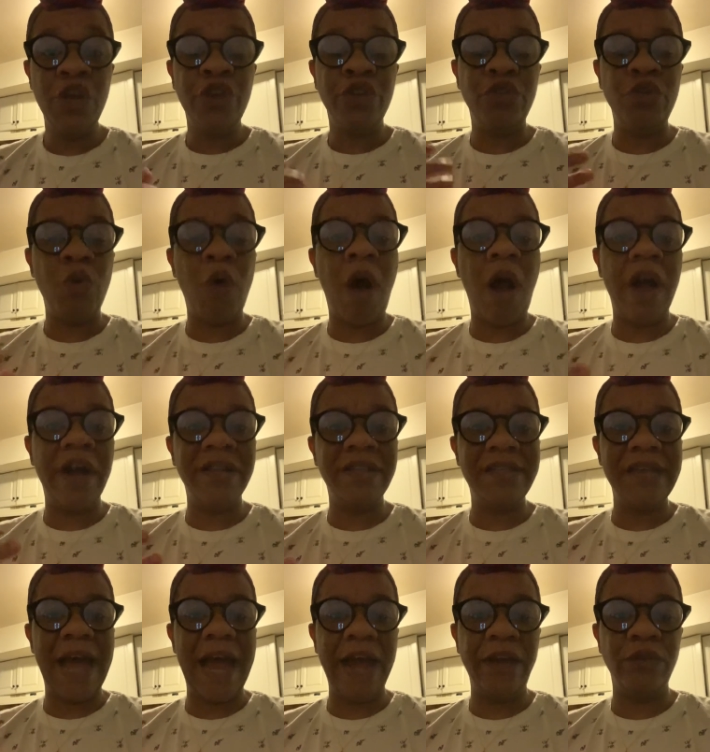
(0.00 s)
You are
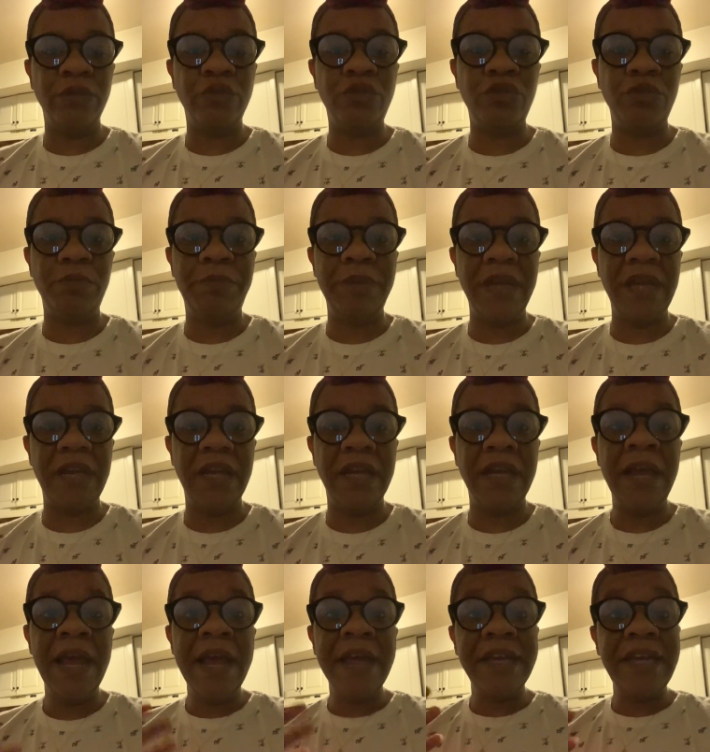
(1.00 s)
entitled to being
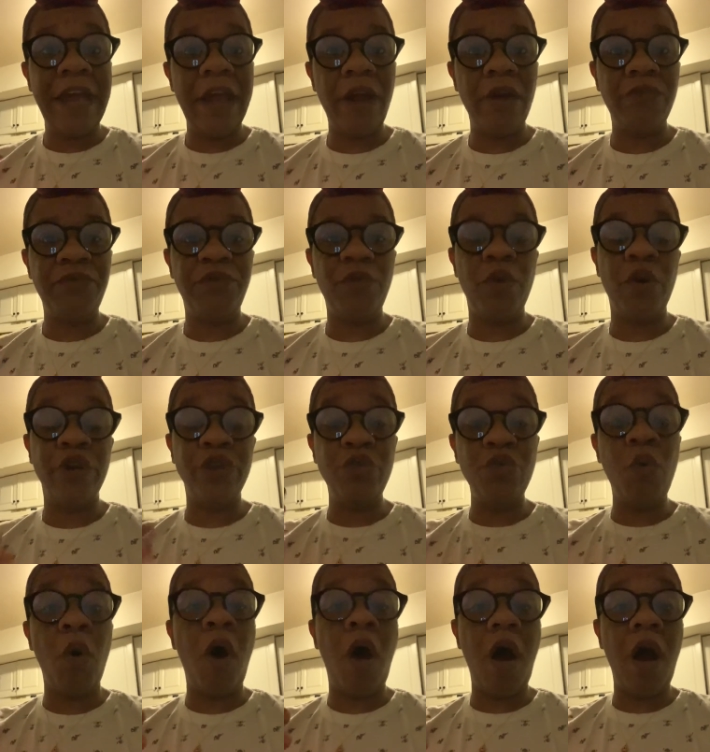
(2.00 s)
cared for.
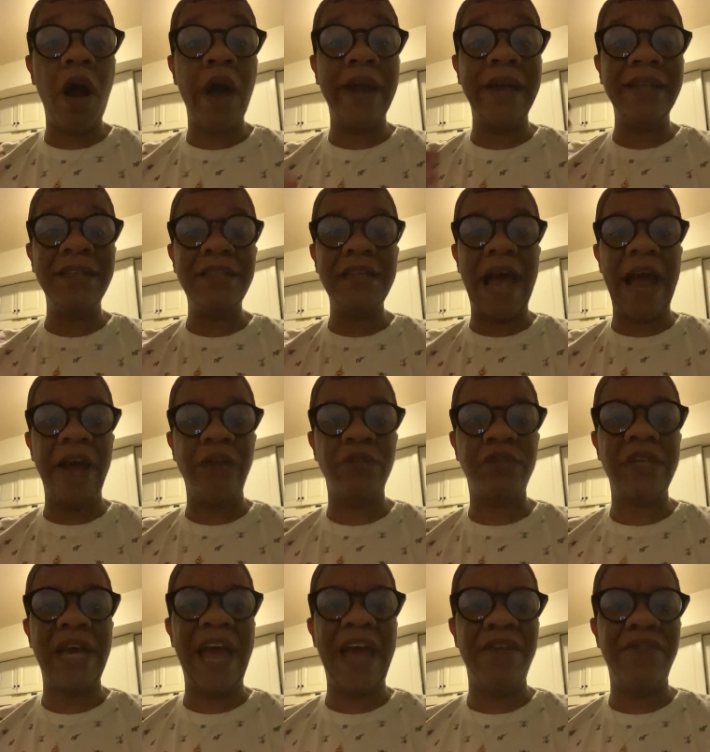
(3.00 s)
You are entitled
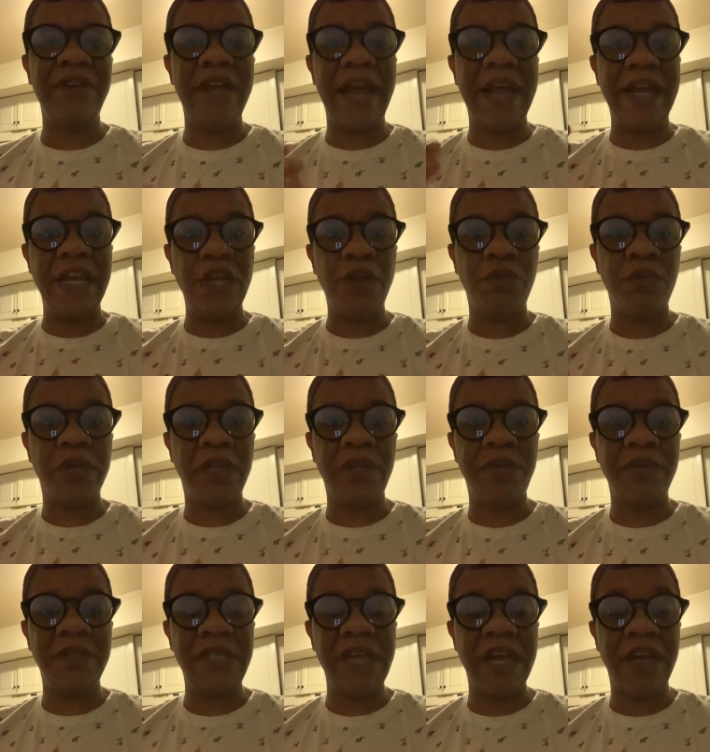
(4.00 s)
to having that equal give
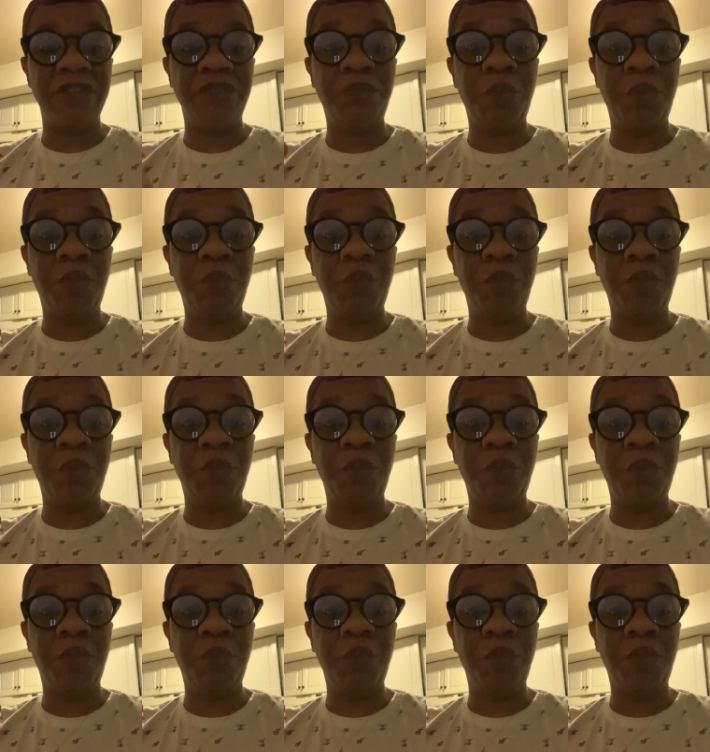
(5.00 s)
and take of